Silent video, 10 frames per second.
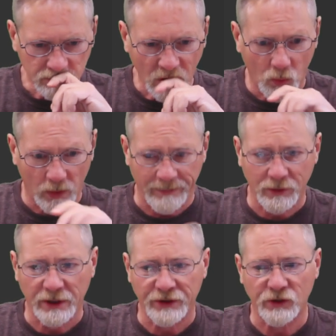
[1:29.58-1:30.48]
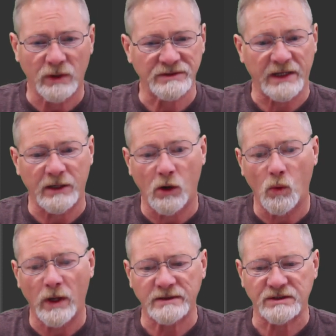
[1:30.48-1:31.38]
what I'm going to do is I don't
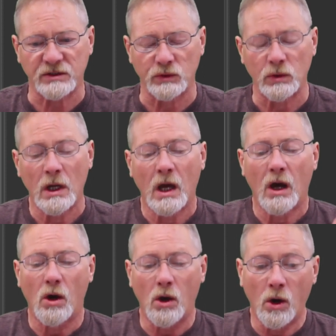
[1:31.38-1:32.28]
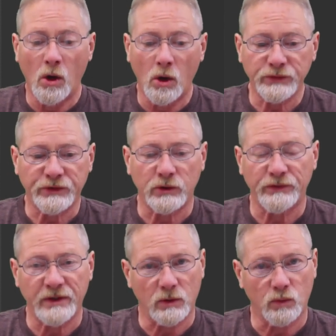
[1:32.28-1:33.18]
want to alter
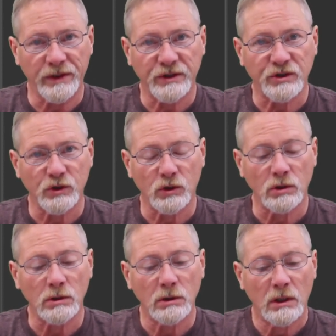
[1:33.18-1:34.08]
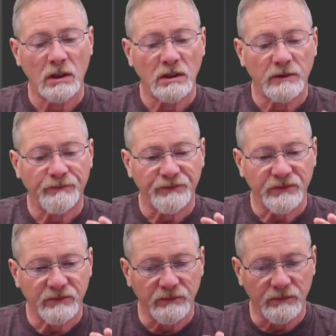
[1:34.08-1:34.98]
the original
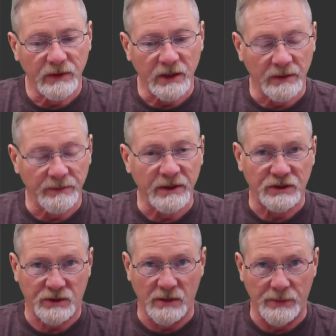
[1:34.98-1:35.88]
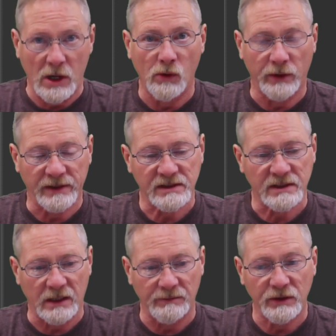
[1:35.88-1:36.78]
image components that
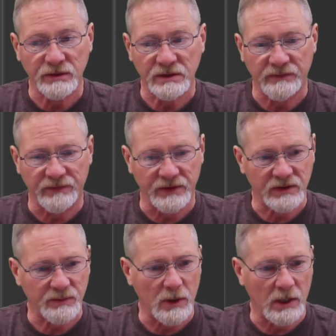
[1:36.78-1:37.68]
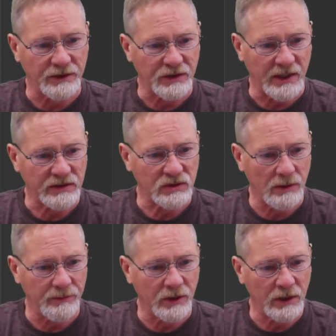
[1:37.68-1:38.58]
I'm using for this project. So
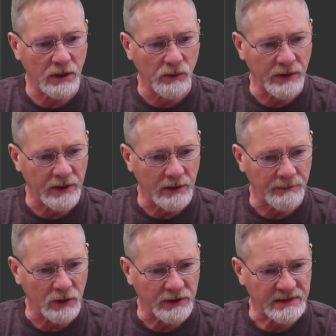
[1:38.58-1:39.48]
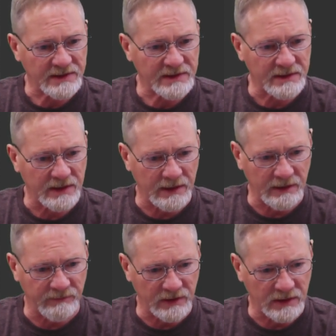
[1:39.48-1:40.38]
I'm going to go in and I'm going to
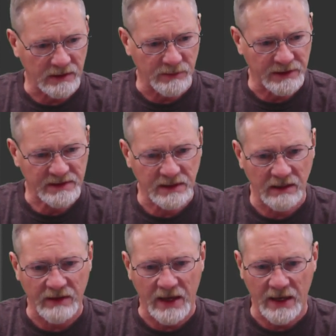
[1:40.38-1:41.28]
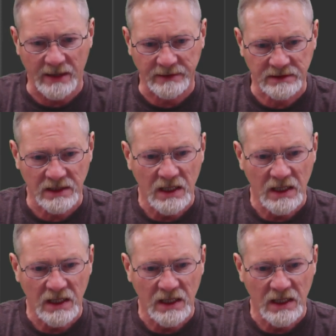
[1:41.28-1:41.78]
save it. I'm going to save as,